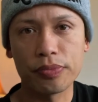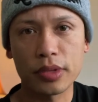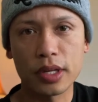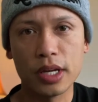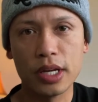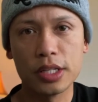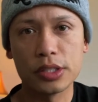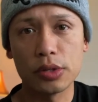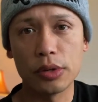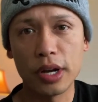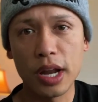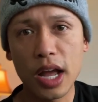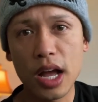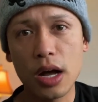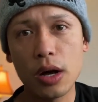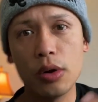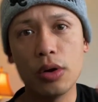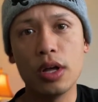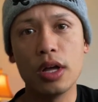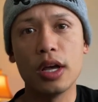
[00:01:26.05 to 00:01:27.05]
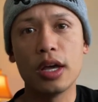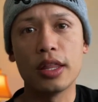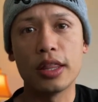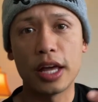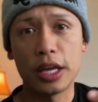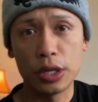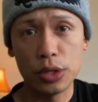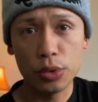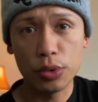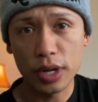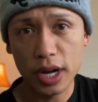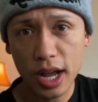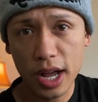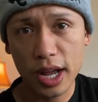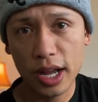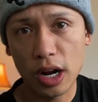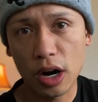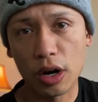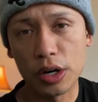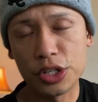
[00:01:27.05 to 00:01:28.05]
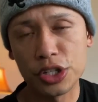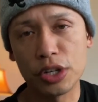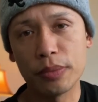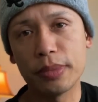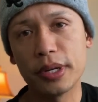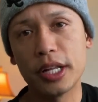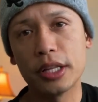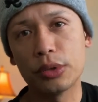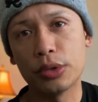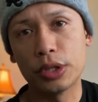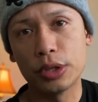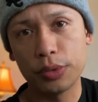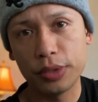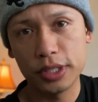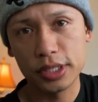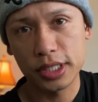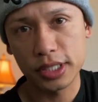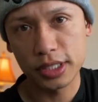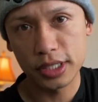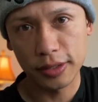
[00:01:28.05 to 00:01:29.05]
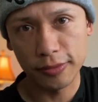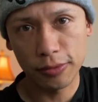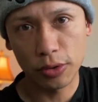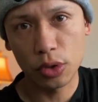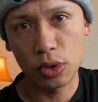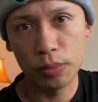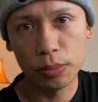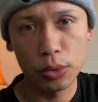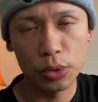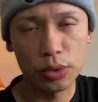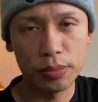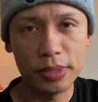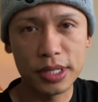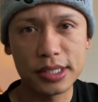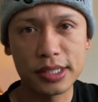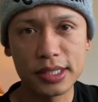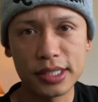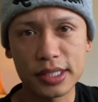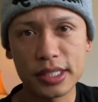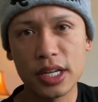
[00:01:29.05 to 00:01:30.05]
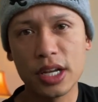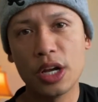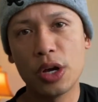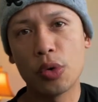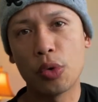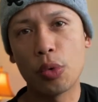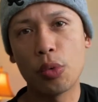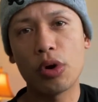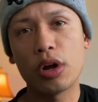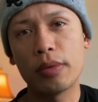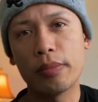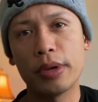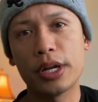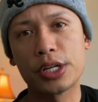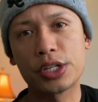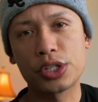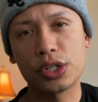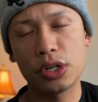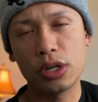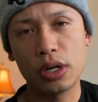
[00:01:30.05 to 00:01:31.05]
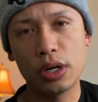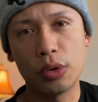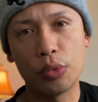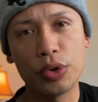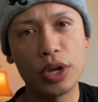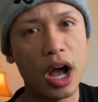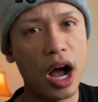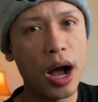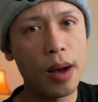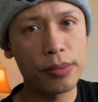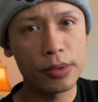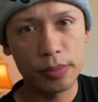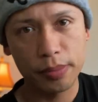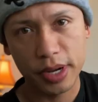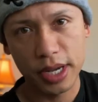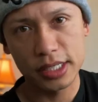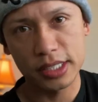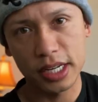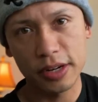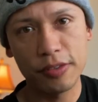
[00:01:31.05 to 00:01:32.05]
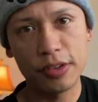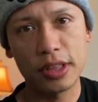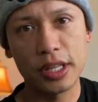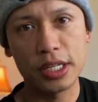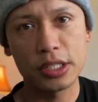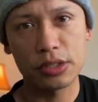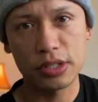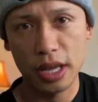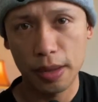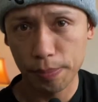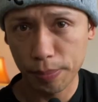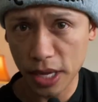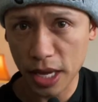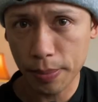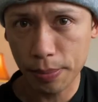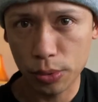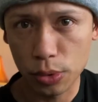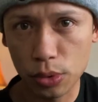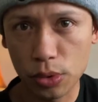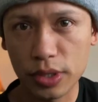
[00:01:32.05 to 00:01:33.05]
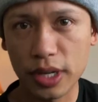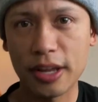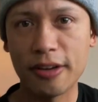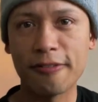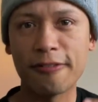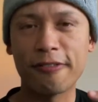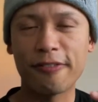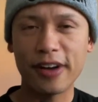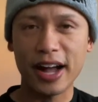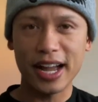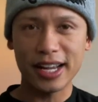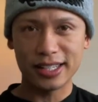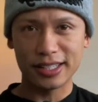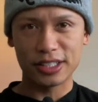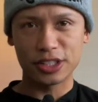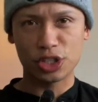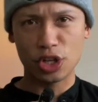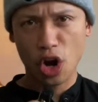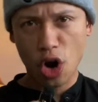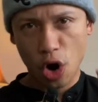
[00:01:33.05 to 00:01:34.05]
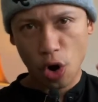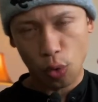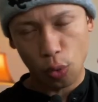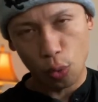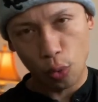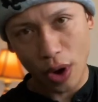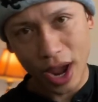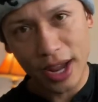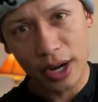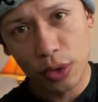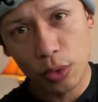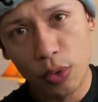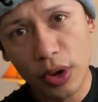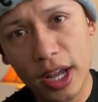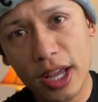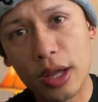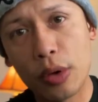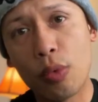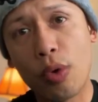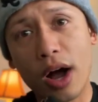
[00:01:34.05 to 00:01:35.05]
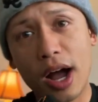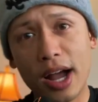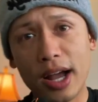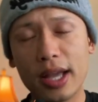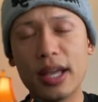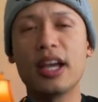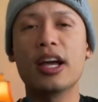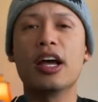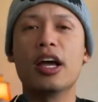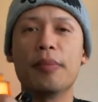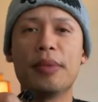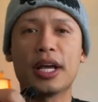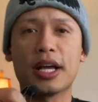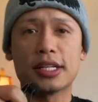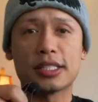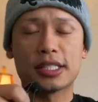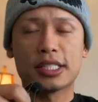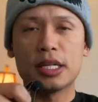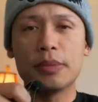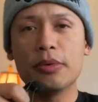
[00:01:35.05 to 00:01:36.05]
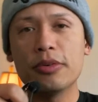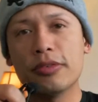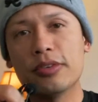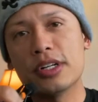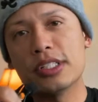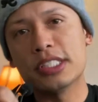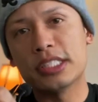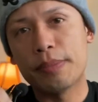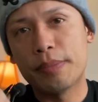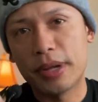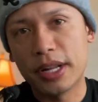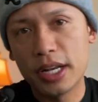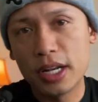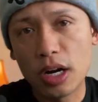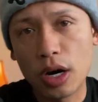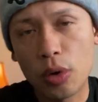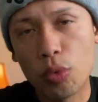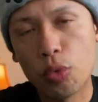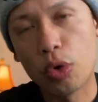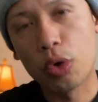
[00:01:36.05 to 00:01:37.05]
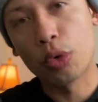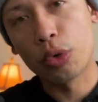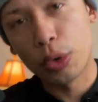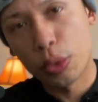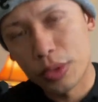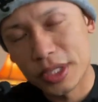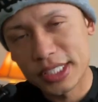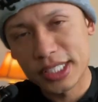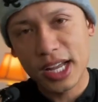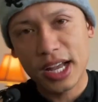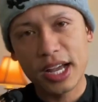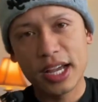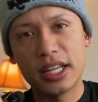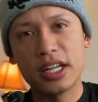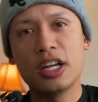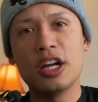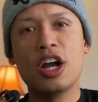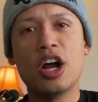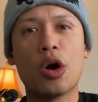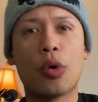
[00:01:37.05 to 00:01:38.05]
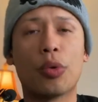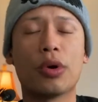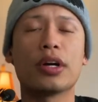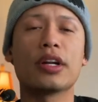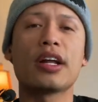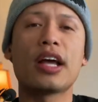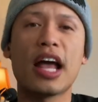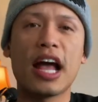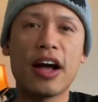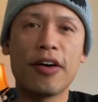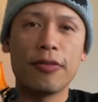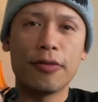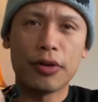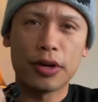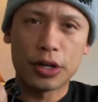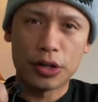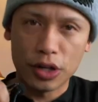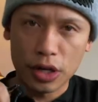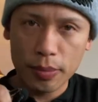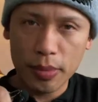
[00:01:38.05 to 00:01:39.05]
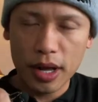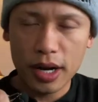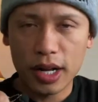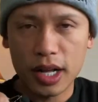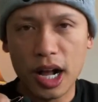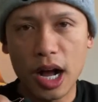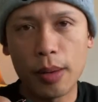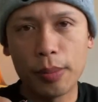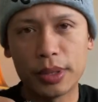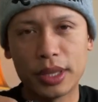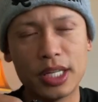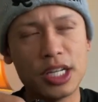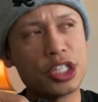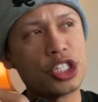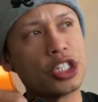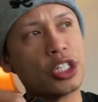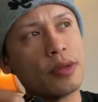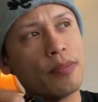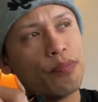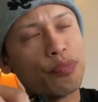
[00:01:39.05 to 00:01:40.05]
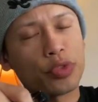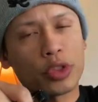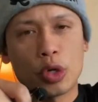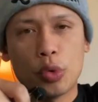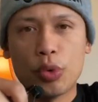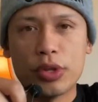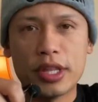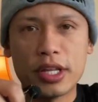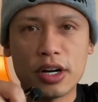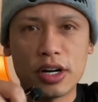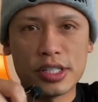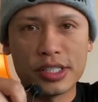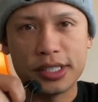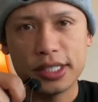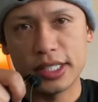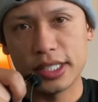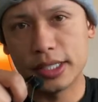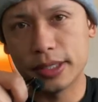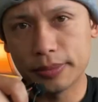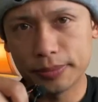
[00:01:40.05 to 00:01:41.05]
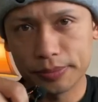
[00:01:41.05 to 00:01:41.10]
So now that you and I are jumping into a three sixty photo booth business, we want to make sure we optimize everything so that people can find us right away. Why? Because some of us, depending on where we reside, we're going to have a good amount of competition within our city,